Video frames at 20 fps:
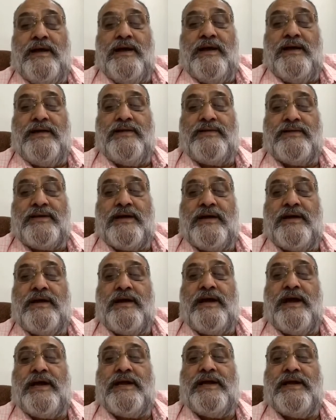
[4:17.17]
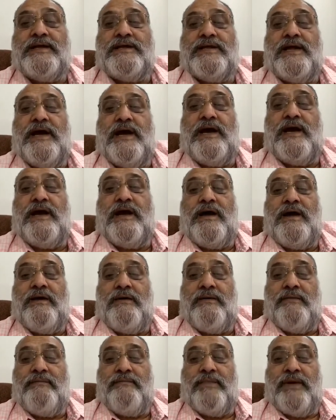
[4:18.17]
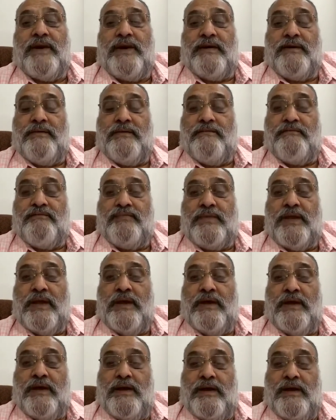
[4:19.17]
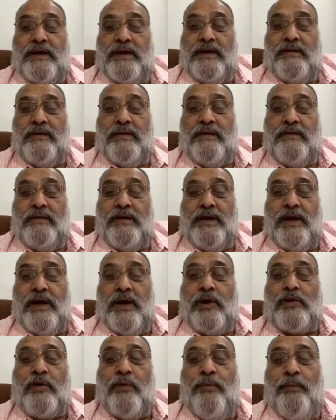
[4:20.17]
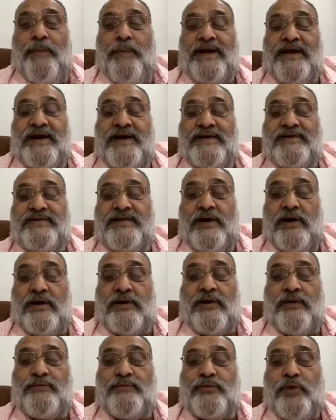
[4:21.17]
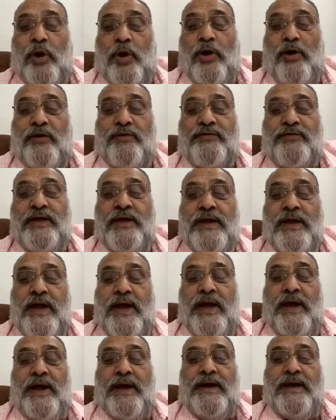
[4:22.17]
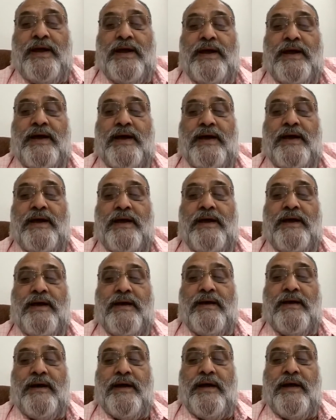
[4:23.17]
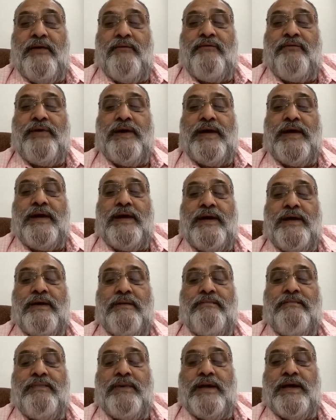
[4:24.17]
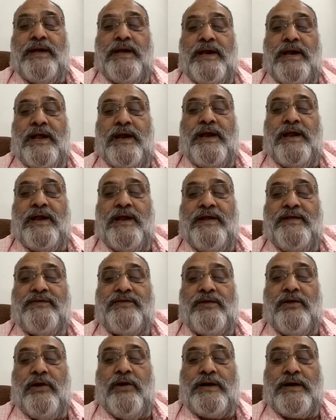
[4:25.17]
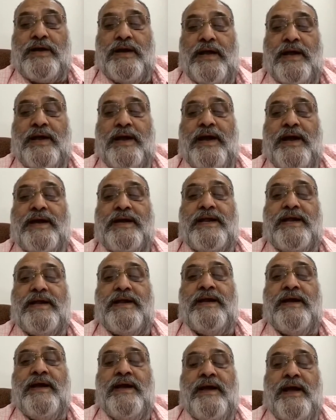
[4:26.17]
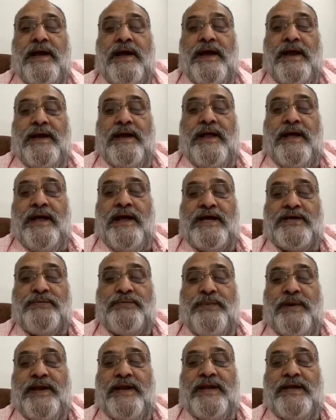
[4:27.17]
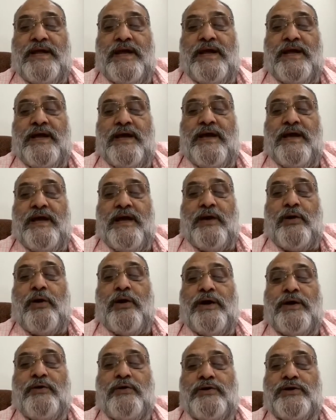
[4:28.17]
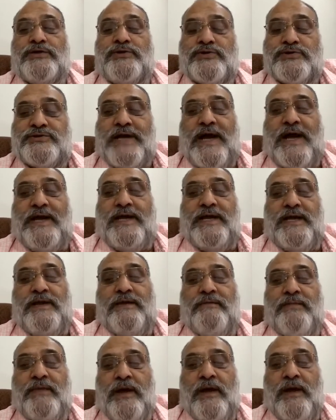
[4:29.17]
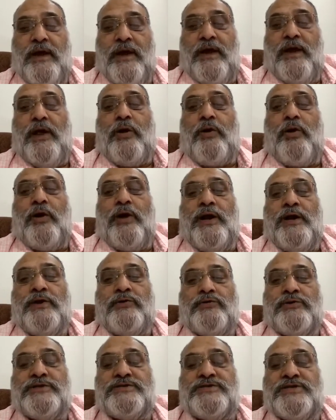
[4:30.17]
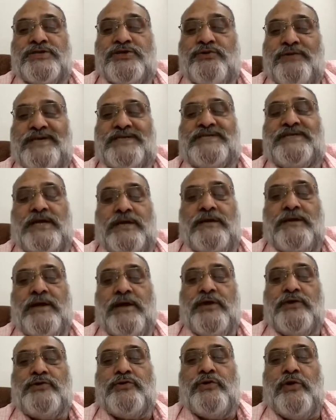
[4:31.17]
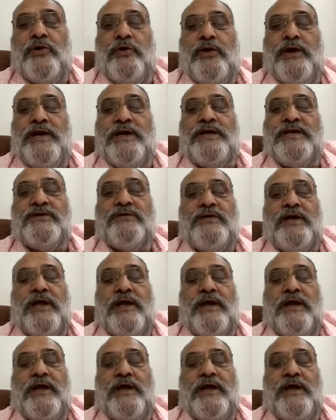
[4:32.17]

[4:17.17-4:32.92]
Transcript: is getting the a lot of matters, lot of thoughts. And if the learner is not getting and explaining according to the society and according to the situation, so it is